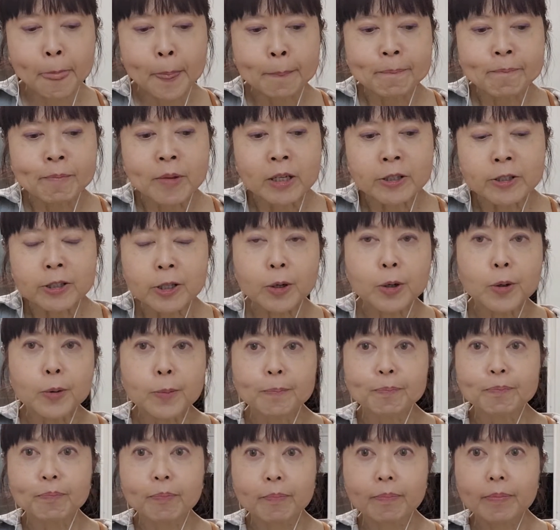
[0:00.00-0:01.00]

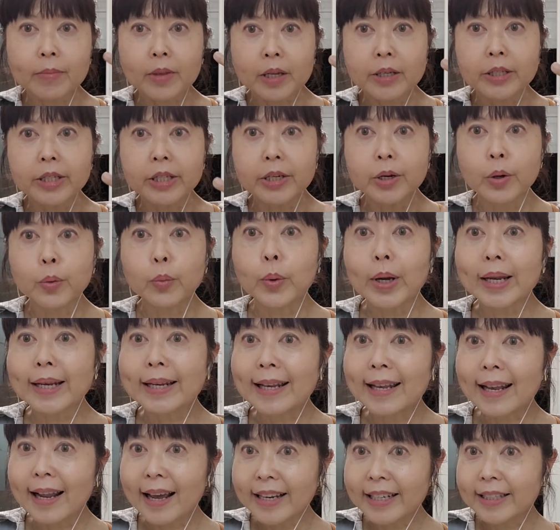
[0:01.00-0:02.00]
So, you know,
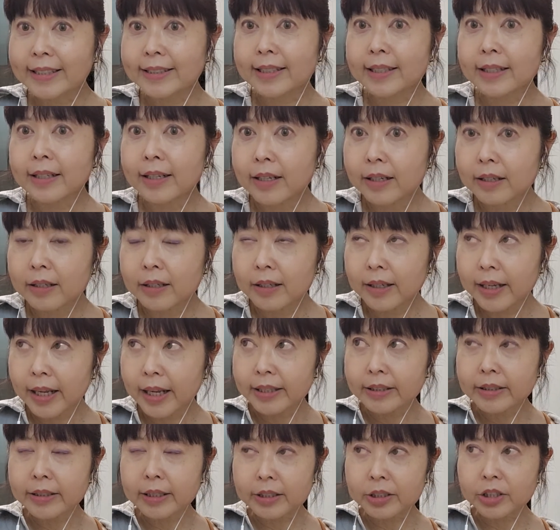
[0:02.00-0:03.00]
when light
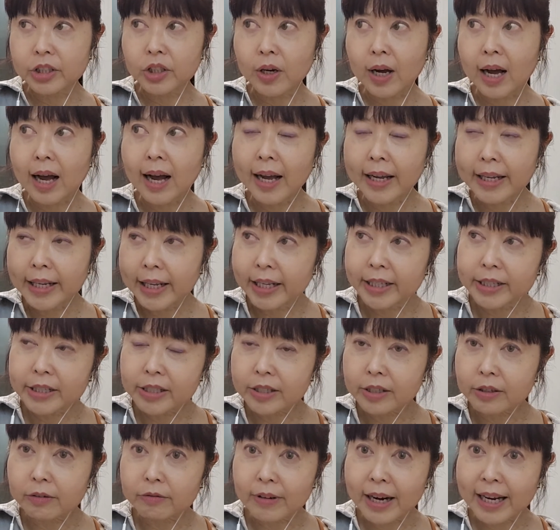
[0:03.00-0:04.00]
enters your eye,
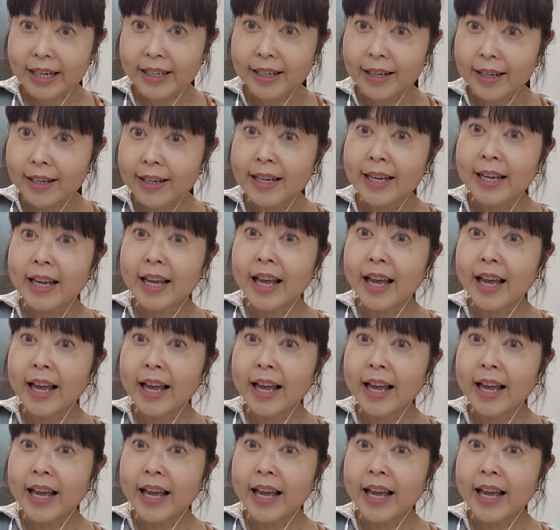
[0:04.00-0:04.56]
hits the retina,